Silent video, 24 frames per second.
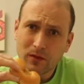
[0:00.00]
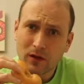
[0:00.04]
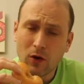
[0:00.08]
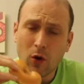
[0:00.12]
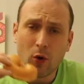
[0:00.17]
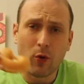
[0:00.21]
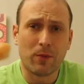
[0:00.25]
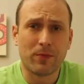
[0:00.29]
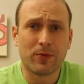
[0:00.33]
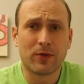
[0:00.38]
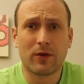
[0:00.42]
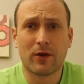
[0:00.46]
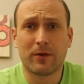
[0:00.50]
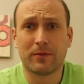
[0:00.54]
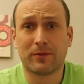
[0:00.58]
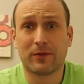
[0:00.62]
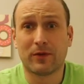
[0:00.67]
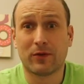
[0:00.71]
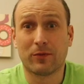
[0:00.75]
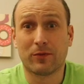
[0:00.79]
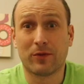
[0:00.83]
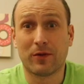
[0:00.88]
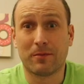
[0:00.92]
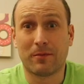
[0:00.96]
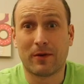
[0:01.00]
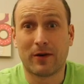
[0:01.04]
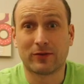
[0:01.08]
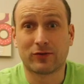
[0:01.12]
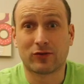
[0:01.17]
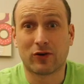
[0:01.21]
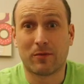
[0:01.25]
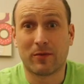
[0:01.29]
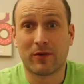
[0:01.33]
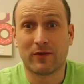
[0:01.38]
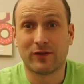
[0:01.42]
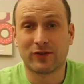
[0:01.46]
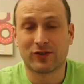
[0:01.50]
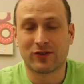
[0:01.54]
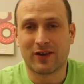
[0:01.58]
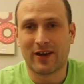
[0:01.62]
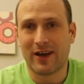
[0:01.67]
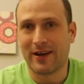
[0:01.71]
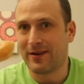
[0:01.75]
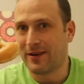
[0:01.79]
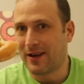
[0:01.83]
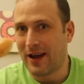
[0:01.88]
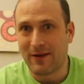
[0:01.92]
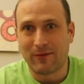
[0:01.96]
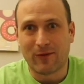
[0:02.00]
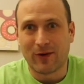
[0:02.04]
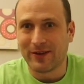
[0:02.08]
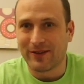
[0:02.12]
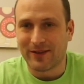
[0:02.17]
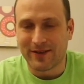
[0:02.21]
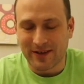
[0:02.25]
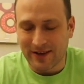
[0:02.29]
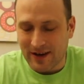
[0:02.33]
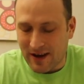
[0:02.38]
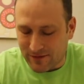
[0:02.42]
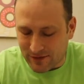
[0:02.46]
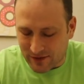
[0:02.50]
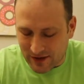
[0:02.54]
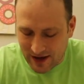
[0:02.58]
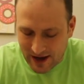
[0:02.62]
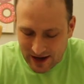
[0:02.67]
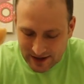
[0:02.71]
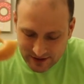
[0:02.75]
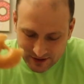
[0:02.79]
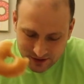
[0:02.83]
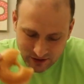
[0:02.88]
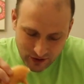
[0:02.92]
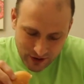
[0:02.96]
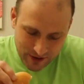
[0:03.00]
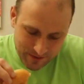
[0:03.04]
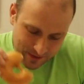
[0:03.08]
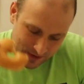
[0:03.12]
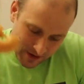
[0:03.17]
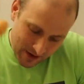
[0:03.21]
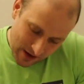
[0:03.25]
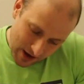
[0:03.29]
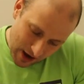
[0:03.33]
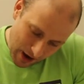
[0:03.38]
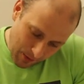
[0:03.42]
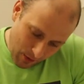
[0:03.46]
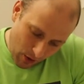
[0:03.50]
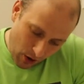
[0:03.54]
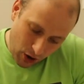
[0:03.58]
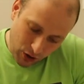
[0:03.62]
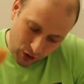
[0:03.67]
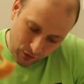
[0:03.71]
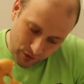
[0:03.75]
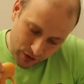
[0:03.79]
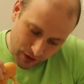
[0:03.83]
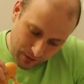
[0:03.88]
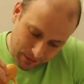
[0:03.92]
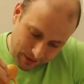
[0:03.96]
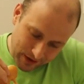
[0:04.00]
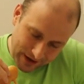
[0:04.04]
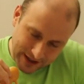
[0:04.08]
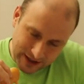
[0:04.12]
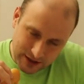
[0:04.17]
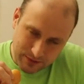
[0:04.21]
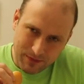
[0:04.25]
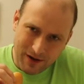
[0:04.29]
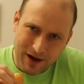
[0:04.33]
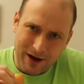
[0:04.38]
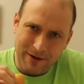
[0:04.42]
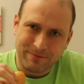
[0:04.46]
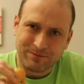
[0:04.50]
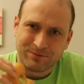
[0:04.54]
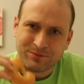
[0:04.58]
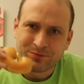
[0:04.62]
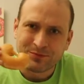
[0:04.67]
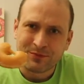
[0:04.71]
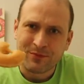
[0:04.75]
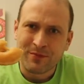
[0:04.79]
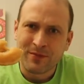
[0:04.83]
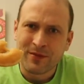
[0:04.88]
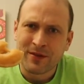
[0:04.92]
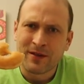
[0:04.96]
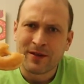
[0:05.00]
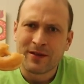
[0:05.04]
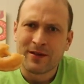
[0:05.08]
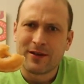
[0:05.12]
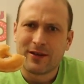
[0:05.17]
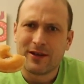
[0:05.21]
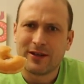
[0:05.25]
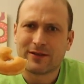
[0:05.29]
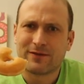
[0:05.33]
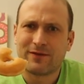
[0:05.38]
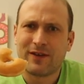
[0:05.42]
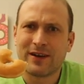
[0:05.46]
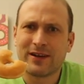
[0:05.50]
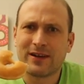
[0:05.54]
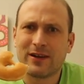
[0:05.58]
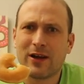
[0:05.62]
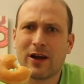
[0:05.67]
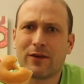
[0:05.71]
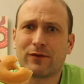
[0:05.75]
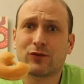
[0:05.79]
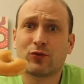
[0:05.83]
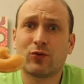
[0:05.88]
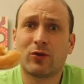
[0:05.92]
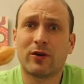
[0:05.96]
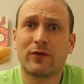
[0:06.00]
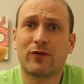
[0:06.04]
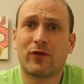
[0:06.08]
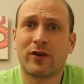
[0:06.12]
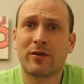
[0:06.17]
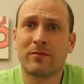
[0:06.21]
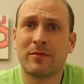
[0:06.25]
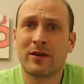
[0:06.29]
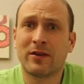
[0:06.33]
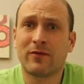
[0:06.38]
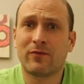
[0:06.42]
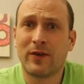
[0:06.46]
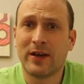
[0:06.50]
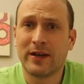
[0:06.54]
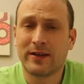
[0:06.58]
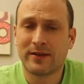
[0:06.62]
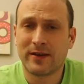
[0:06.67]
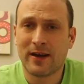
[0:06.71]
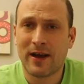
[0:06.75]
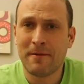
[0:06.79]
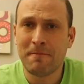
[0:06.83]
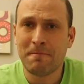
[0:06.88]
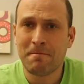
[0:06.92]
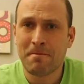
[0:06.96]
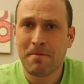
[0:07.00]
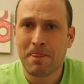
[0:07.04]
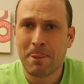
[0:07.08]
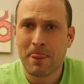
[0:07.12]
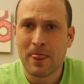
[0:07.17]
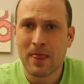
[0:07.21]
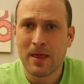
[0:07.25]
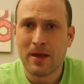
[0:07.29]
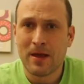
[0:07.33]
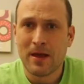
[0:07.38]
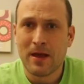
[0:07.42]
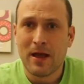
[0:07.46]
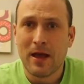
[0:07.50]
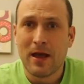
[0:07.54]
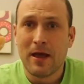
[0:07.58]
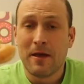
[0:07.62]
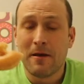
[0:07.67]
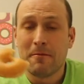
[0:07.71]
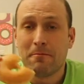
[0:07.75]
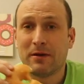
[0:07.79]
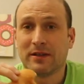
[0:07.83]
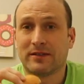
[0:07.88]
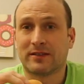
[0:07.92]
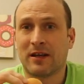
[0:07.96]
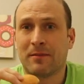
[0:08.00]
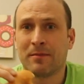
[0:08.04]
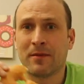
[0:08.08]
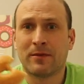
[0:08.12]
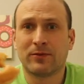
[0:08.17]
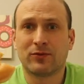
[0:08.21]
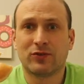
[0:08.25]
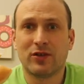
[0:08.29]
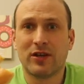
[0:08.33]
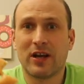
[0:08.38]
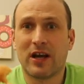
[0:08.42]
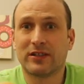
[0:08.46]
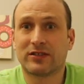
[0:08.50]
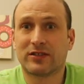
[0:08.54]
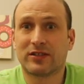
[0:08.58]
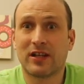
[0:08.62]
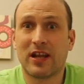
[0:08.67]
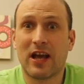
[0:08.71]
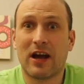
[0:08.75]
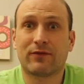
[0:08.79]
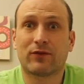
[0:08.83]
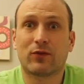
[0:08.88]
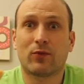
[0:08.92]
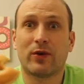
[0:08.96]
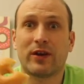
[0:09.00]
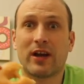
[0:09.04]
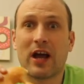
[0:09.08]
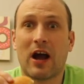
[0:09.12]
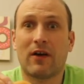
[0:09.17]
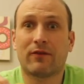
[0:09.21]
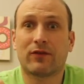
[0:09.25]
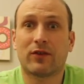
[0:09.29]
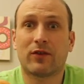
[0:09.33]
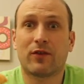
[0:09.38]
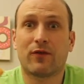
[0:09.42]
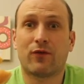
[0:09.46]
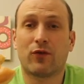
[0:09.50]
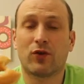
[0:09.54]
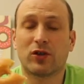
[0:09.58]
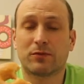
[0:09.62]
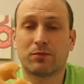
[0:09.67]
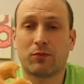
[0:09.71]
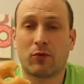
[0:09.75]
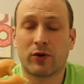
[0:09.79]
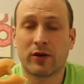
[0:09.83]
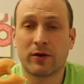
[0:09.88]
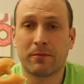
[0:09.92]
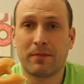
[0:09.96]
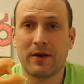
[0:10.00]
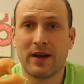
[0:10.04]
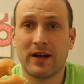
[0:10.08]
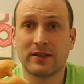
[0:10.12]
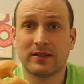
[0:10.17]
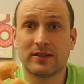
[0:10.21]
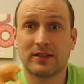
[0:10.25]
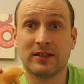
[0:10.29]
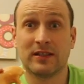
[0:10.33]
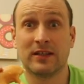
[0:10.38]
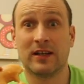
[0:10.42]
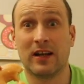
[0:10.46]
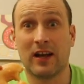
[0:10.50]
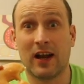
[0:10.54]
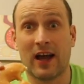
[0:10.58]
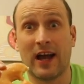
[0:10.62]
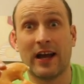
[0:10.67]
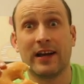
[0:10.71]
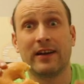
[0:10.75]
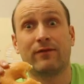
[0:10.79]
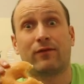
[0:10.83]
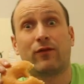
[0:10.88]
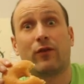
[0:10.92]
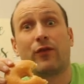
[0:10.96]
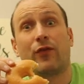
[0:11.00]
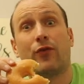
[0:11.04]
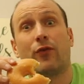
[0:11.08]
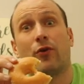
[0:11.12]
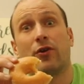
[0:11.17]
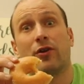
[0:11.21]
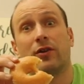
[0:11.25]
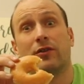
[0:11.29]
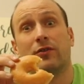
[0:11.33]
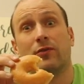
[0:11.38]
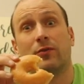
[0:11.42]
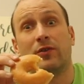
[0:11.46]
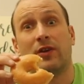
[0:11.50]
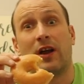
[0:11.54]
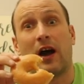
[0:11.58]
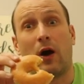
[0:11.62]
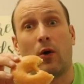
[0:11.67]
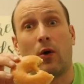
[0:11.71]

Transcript: The about top of the Virtual Line. And one thing I have to add, sorry, I'm all over the place, but it's funny, they have 240 minute wait time, but sometimes you guys still have to wait after the first boarding pass in the line for 30 minutes